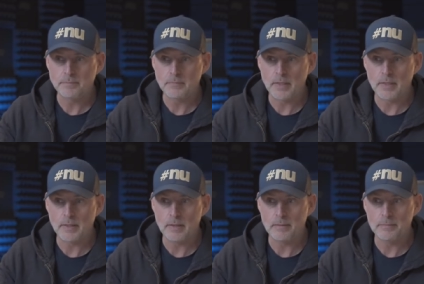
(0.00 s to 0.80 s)

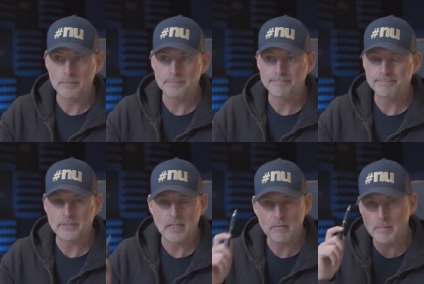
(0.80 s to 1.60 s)

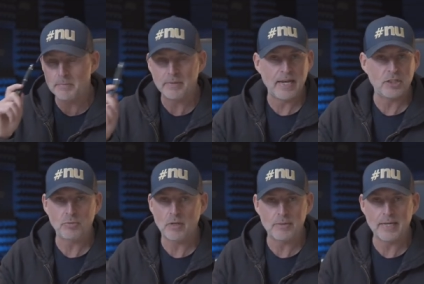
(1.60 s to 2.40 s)
Can't remember the actual
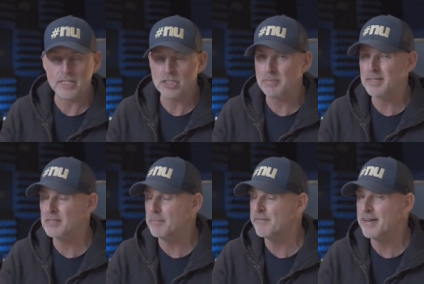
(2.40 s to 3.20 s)
location, but it's a
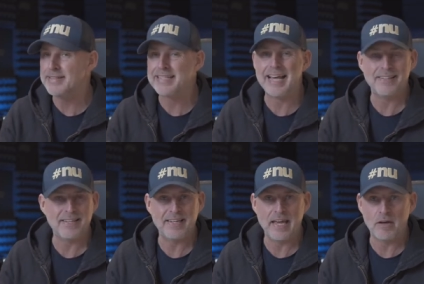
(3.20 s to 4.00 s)

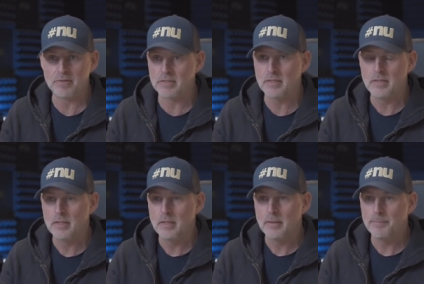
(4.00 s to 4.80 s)
fantastic house.
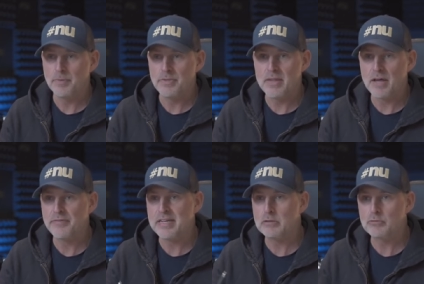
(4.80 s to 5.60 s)

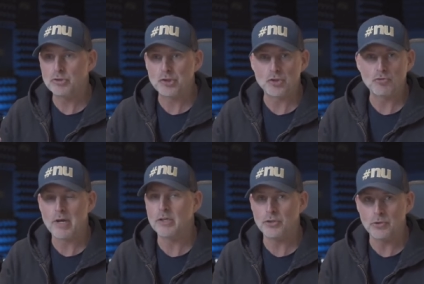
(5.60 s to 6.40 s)
Nothing
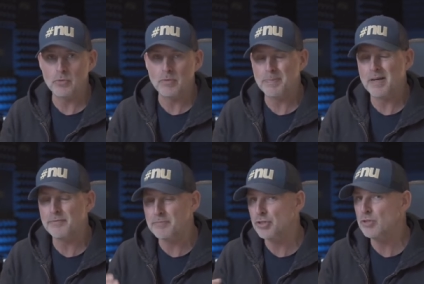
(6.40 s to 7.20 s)
structural apart
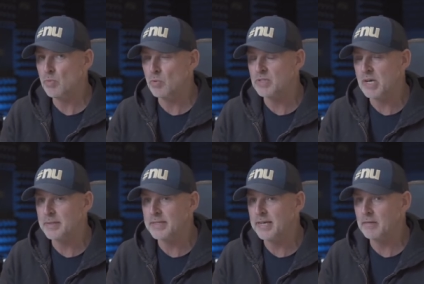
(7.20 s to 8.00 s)
from two walls coming
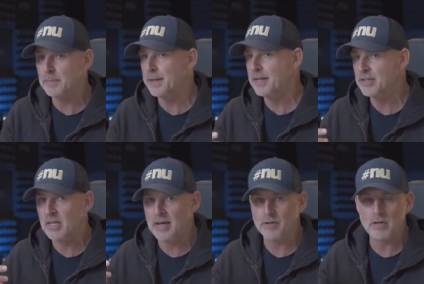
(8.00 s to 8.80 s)
down, but it's going to
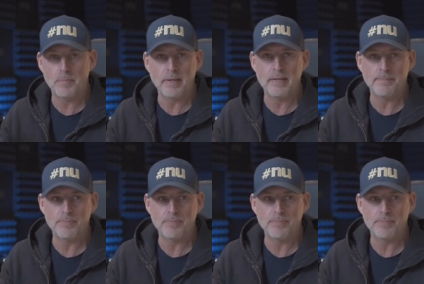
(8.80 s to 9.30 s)
have a complete